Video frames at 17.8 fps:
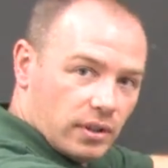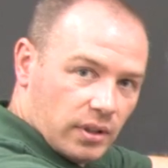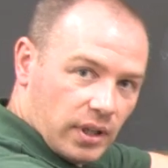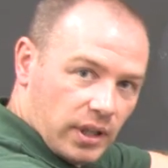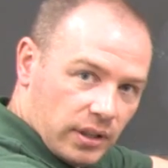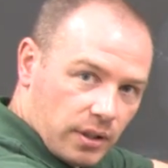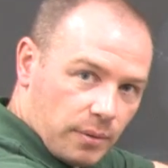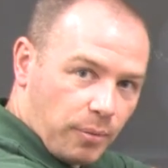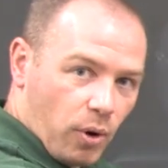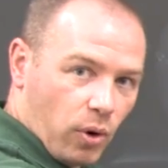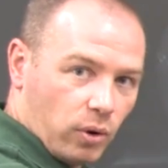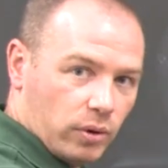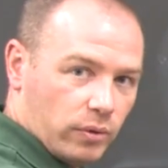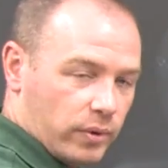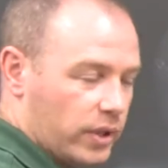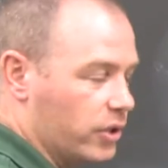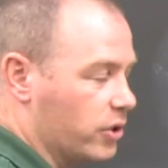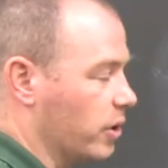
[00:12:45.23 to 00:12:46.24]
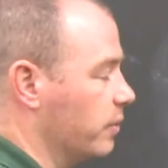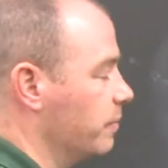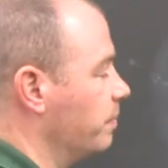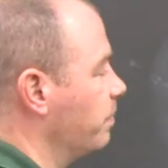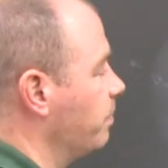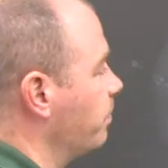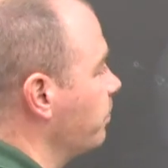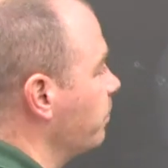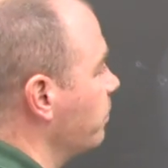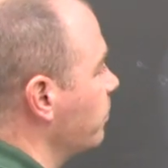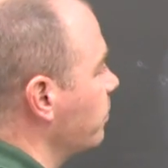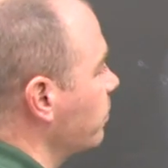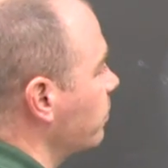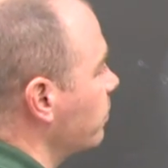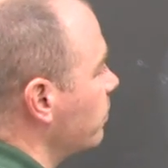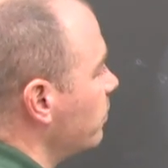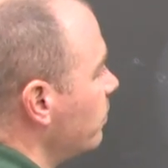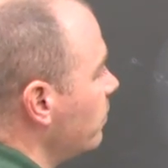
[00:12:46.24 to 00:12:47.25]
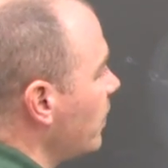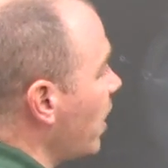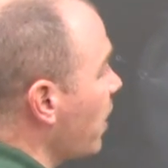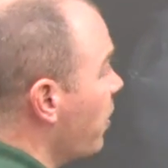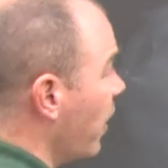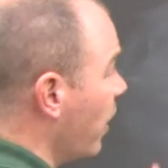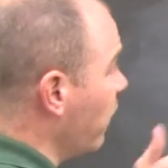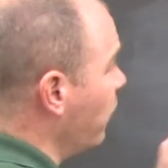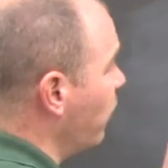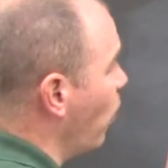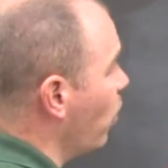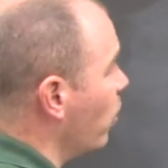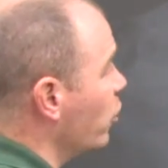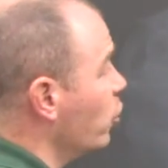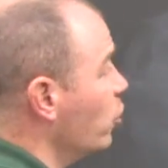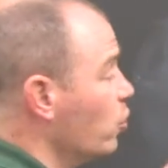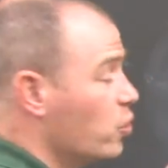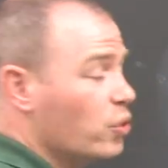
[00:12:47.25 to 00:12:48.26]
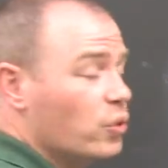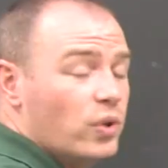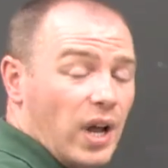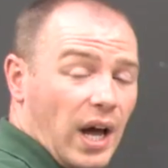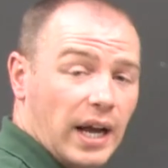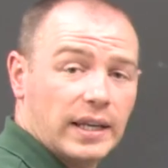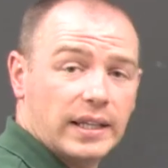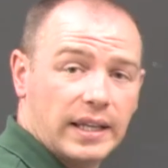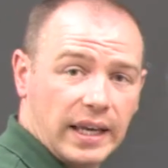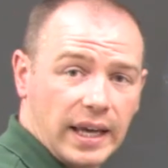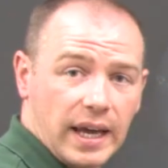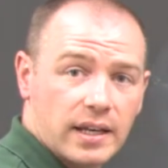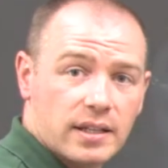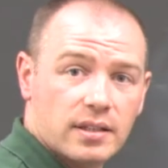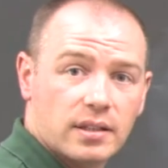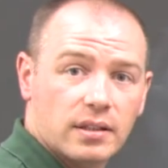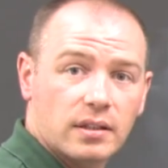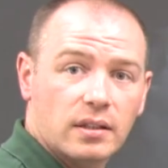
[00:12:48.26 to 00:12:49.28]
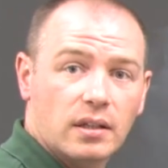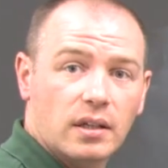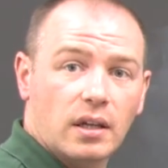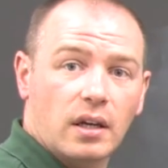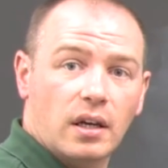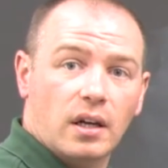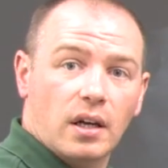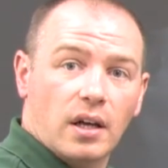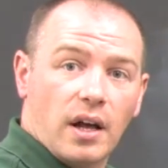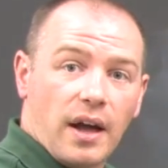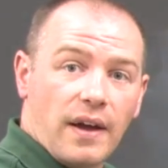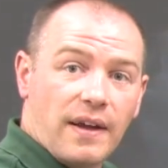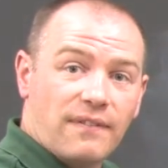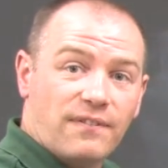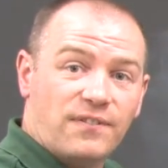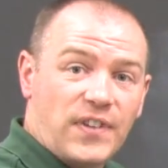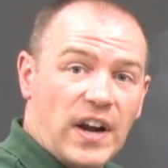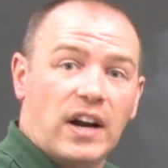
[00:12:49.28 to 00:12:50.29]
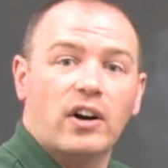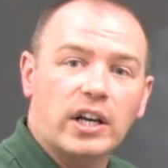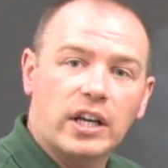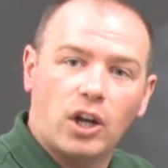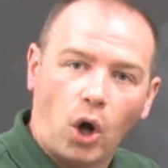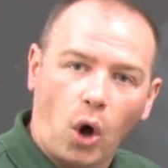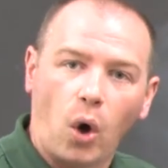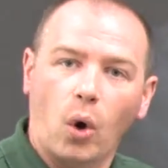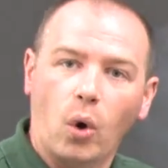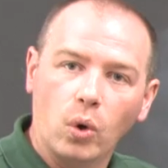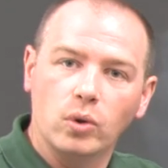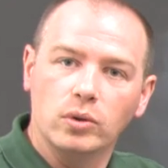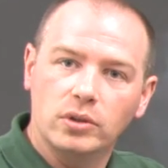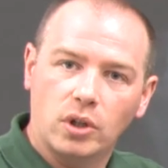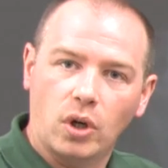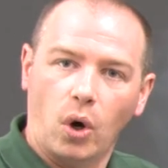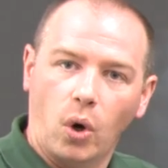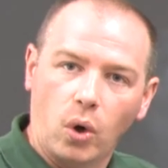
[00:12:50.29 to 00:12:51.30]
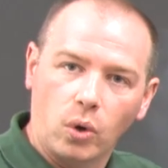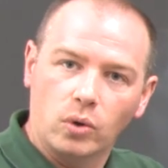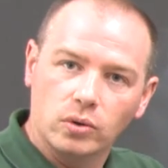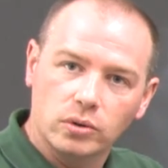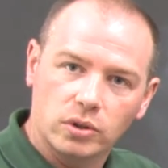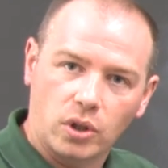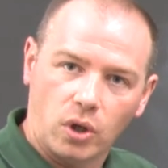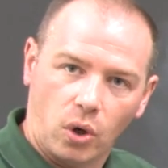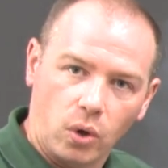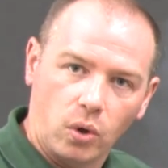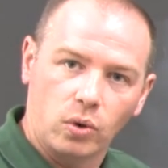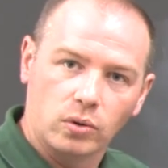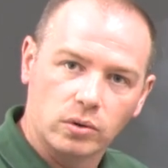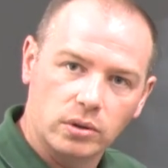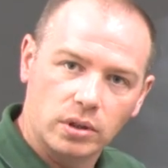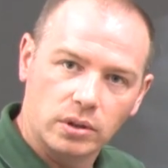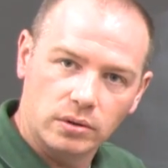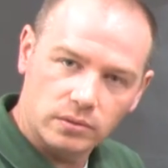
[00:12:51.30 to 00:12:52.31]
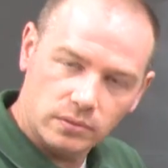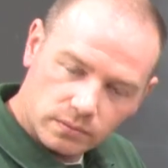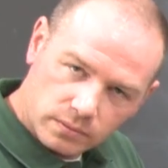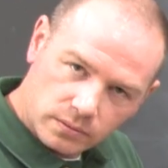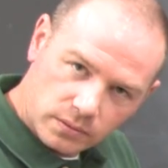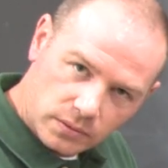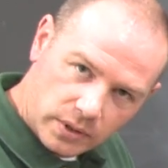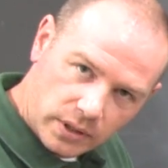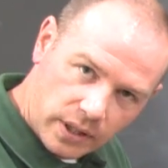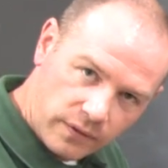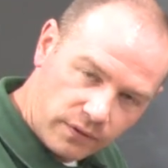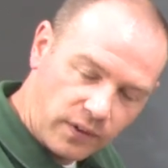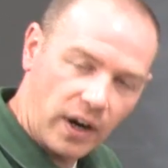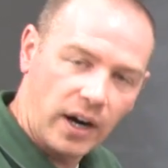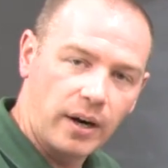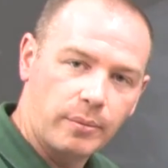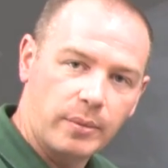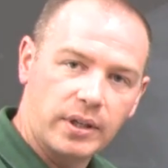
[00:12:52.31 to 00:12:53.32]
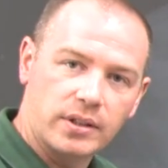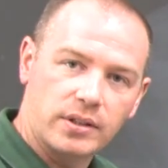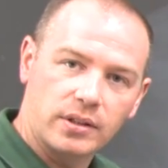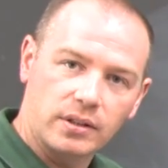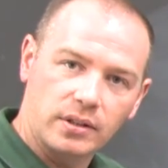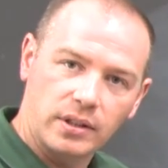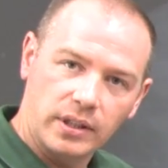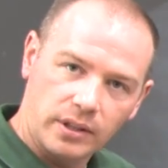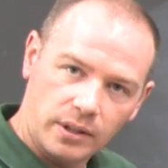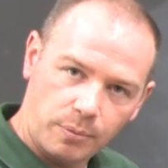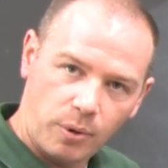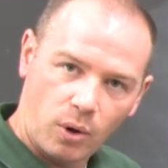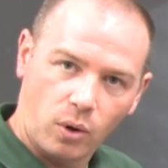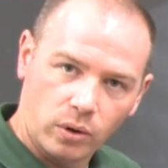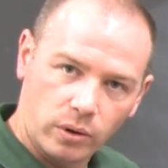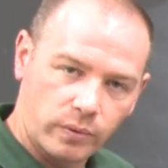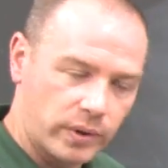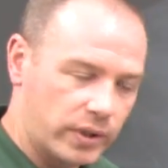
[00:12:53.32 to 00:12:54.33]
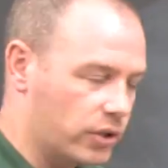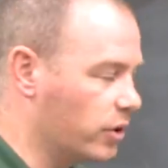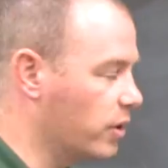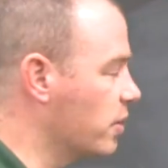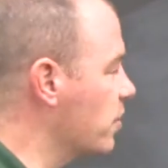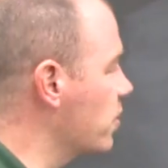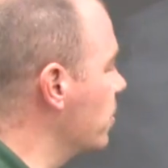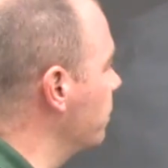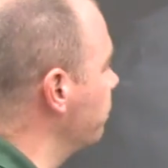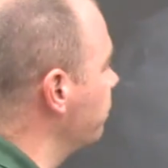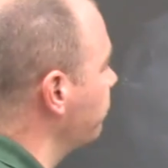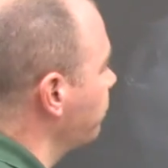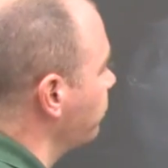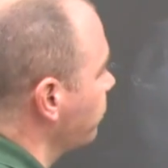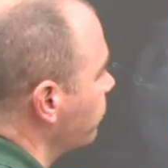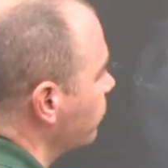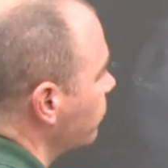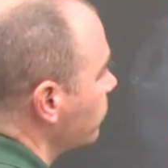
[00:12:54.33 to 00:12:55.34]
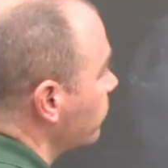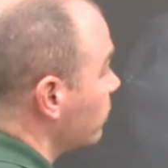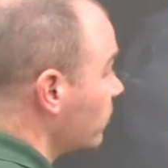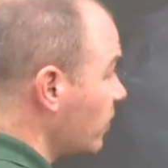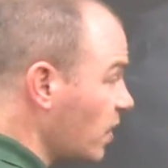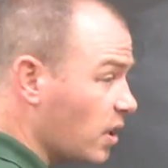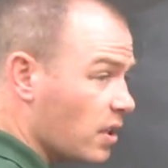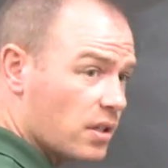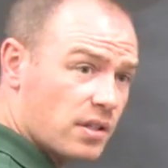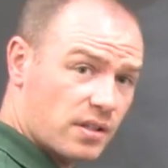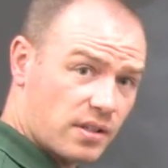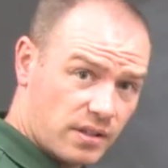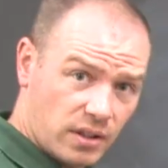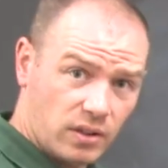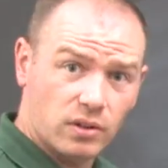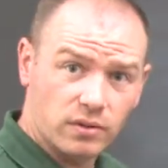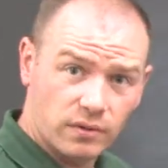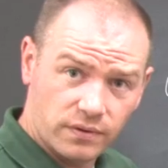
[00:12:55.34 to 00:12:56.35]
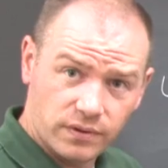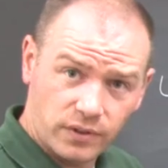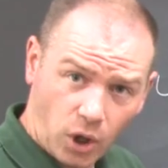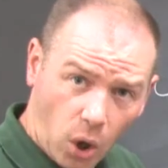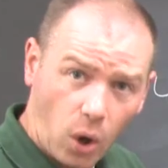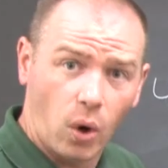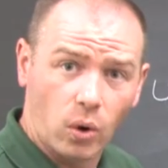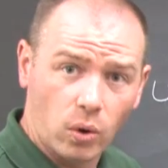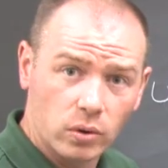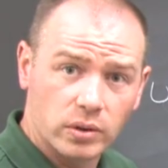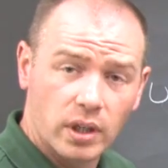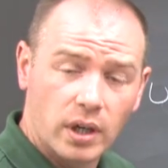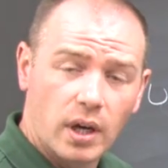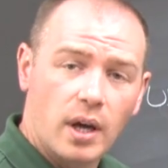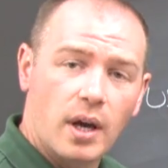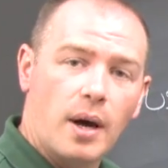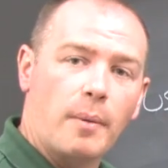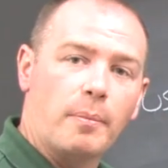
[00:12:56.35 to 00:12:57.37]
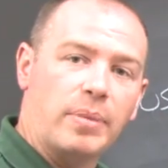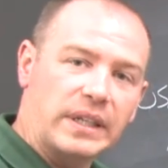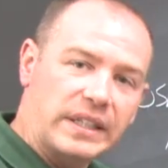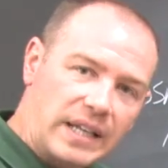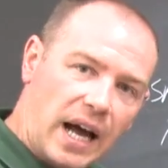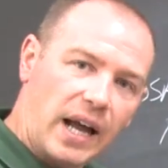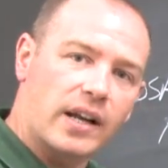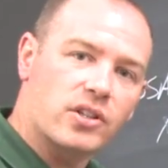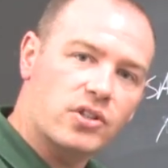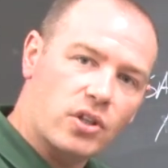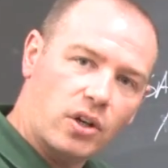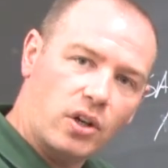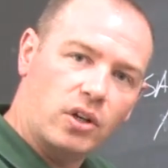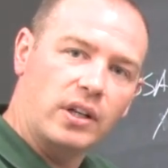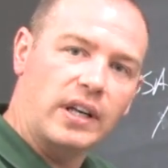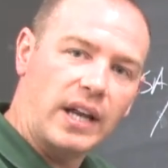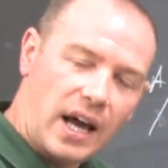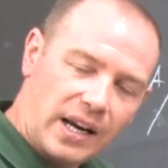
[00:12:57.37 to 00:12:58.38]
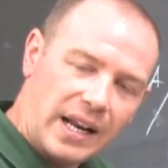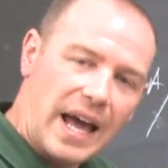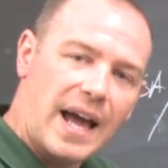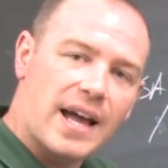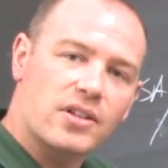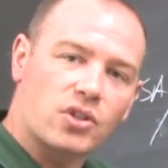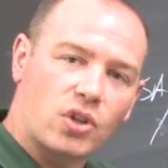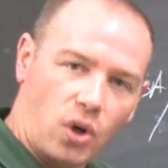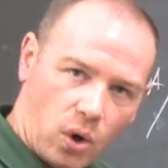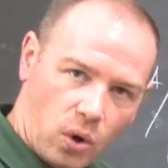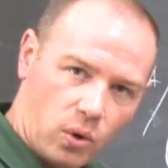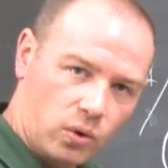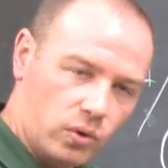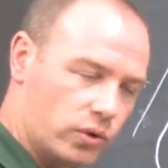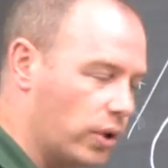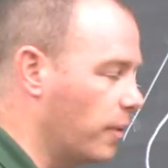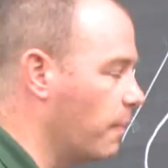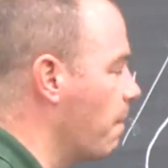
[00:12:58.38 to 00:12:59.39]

in the polar region. Therefore, you do not get a very cold environment in the polar regions. It's still cold, but not as cold.